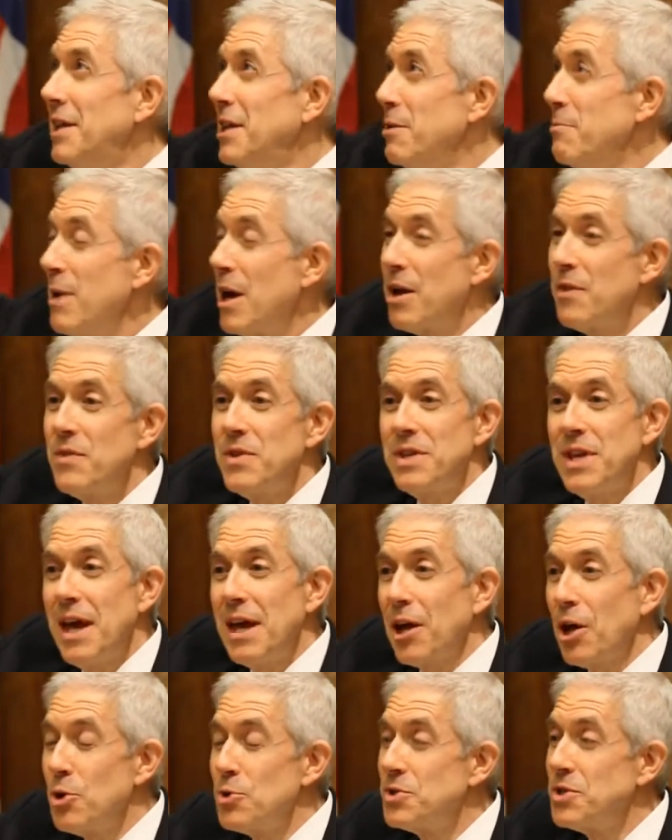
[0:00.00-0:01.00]
the amount of the
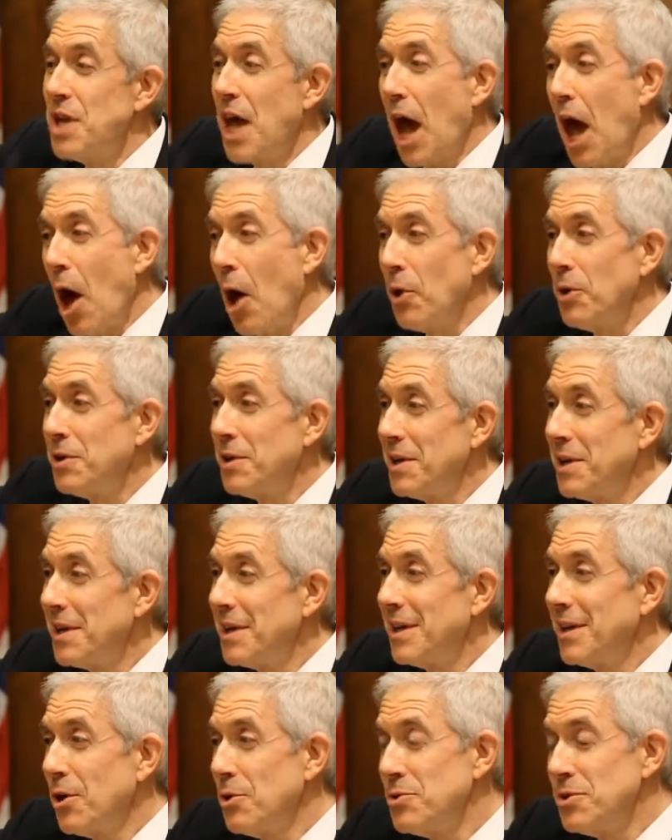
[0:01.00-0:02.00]
debt goes down.
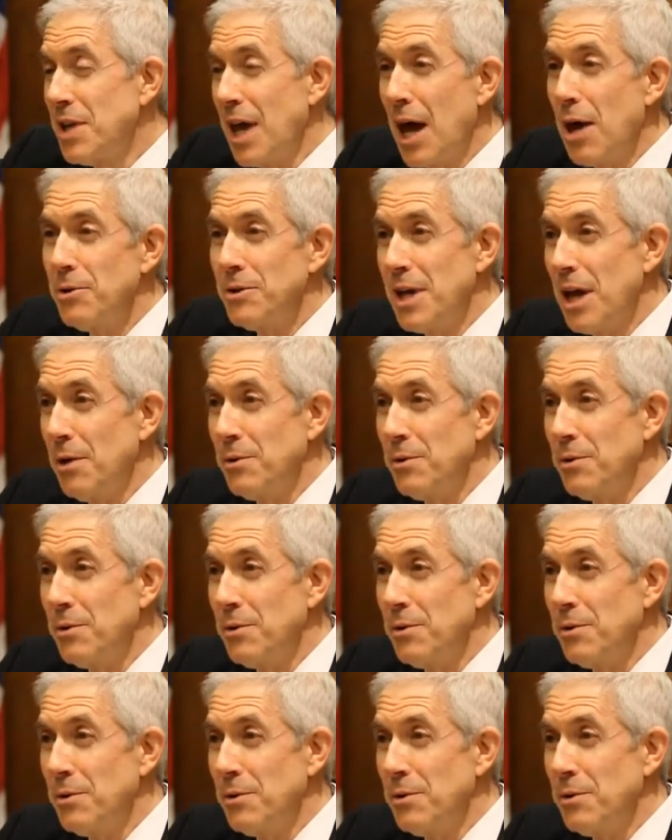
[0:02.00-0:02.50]
Goes down,